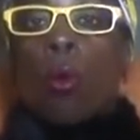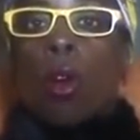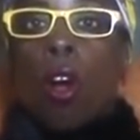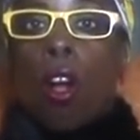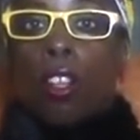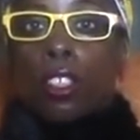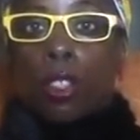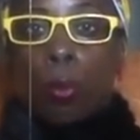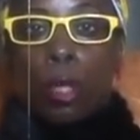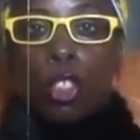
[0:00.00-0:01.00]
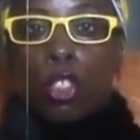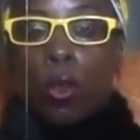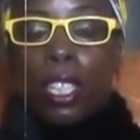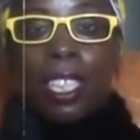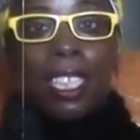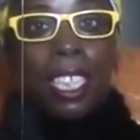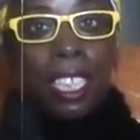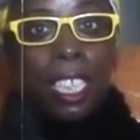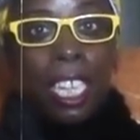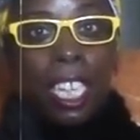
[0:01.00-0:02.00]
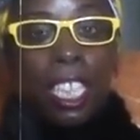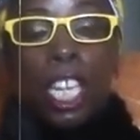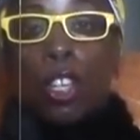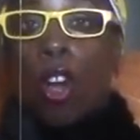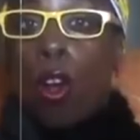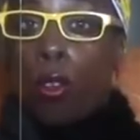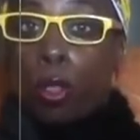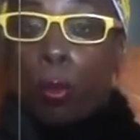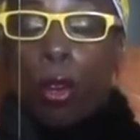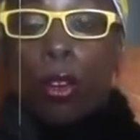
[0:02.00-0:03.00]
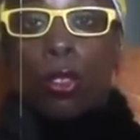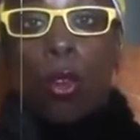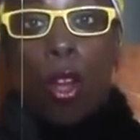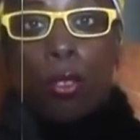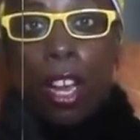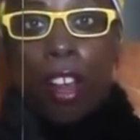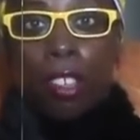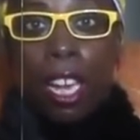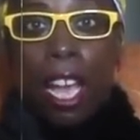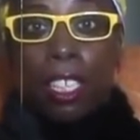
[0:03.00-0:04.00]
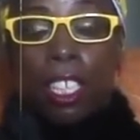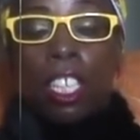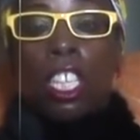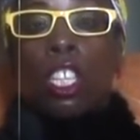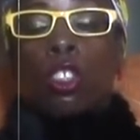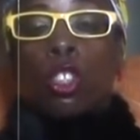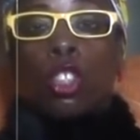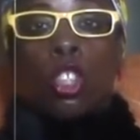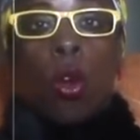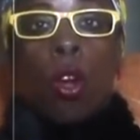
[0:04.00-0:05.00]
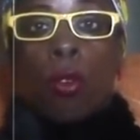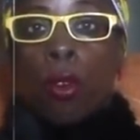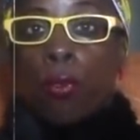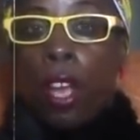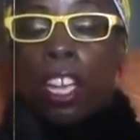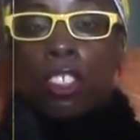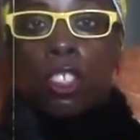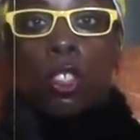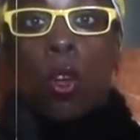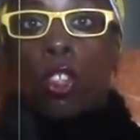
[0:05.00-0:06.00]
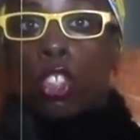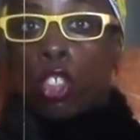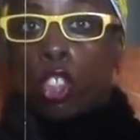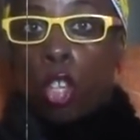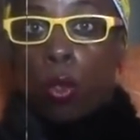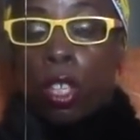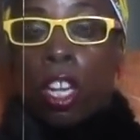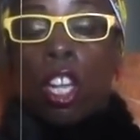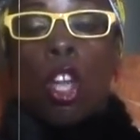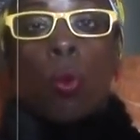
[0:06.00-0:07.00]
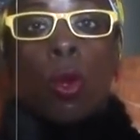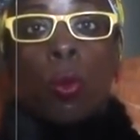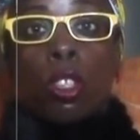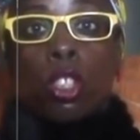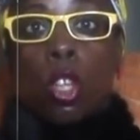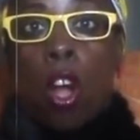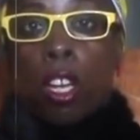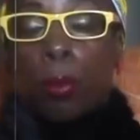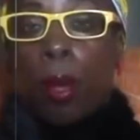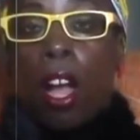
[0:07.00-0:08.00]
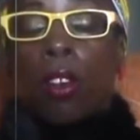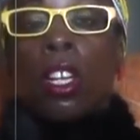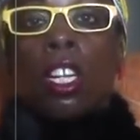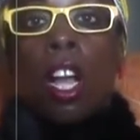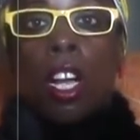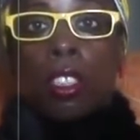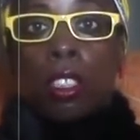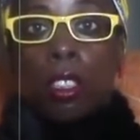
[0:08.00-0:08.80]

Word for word: We'll also be joining Lillian in Goldsboro, North Carolina, to show off her fashions called Nashona, where we'll talk about uh,